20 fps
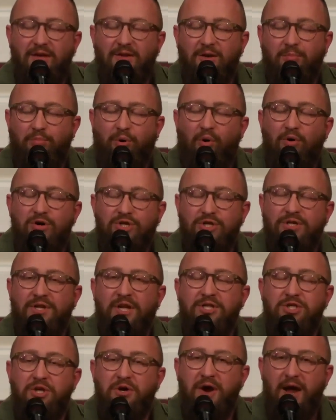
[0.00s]
the portion
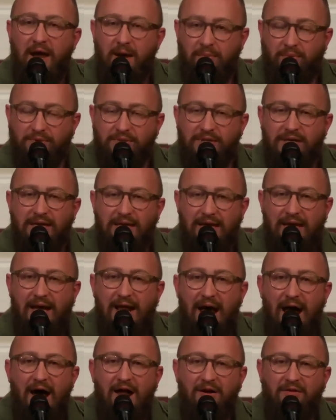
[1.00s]
that you're able to
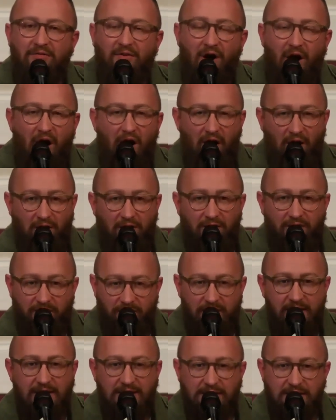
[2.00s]
get out of all of
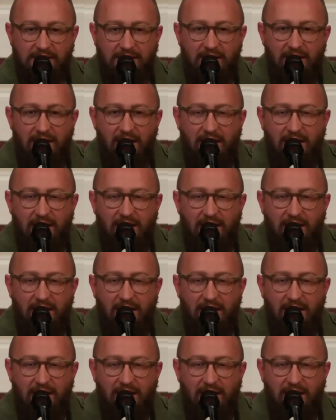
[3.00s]
this